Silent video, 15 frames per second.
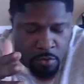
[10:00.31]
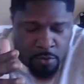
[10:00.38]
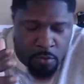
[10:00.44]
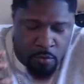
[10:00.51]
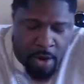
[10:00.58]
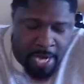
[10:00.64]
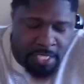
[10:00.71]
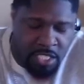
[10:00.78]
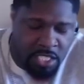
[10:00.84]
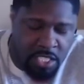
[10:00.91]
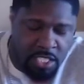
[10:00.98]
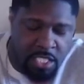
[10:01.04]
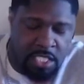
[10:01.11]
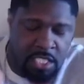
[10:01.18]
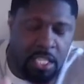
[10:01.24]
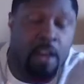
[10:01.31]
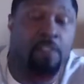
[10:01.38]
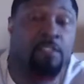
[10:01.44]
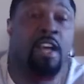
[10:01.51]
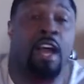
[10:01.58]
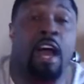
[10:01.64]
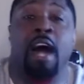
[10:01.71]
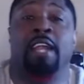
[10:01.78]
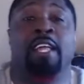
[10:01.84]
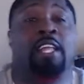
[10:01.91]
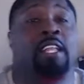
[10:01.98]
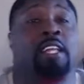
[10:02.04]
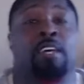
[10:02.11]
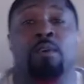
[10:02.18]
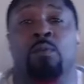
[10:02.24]
the righteousness of God
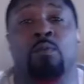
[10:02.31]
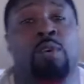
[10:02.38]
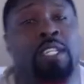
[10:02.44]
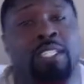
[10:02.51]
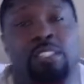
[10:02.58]
in him. What does